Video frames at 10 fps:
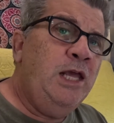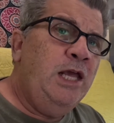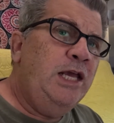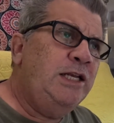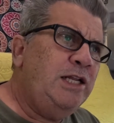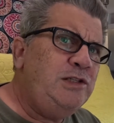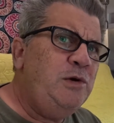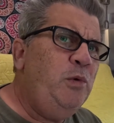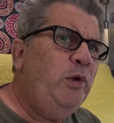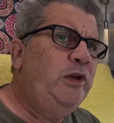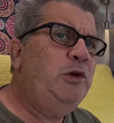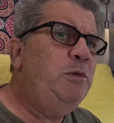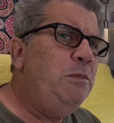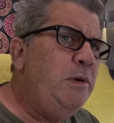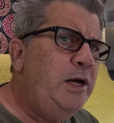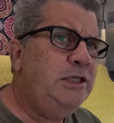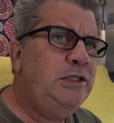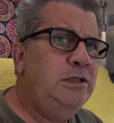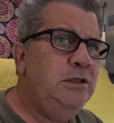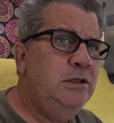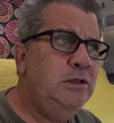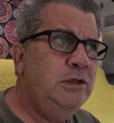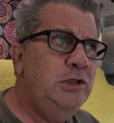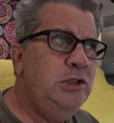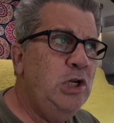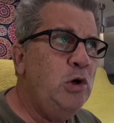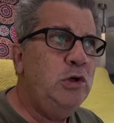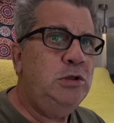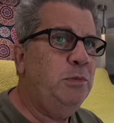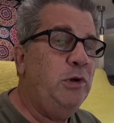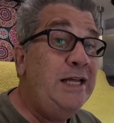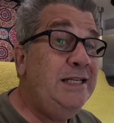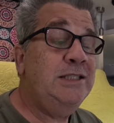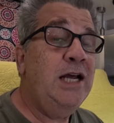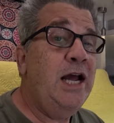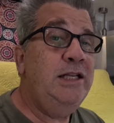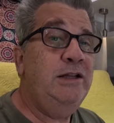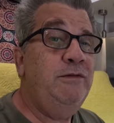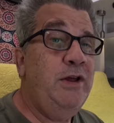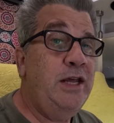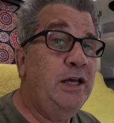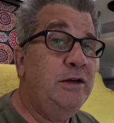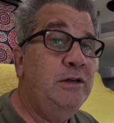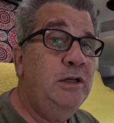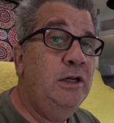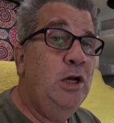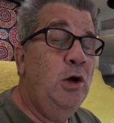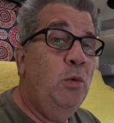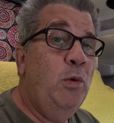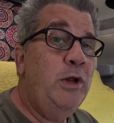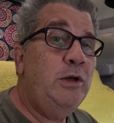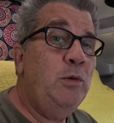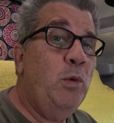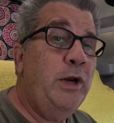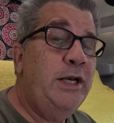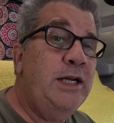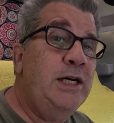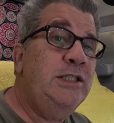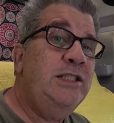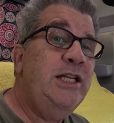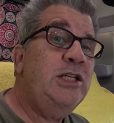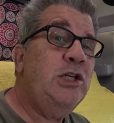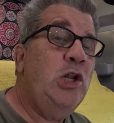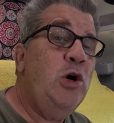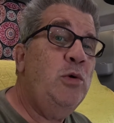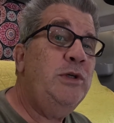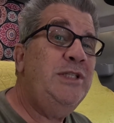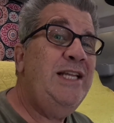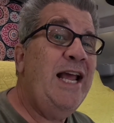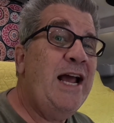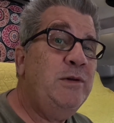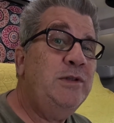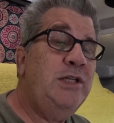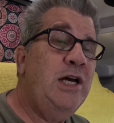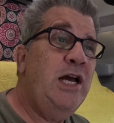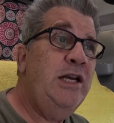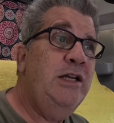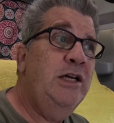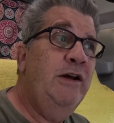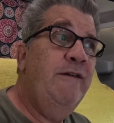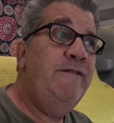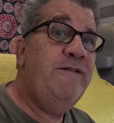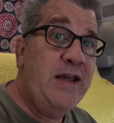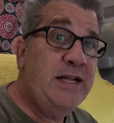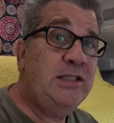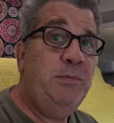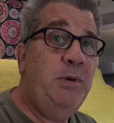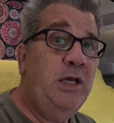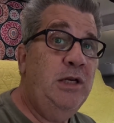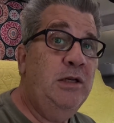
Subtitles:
it doesn't really do much noticeable inside the van. What it does is it lowers the outside fan speed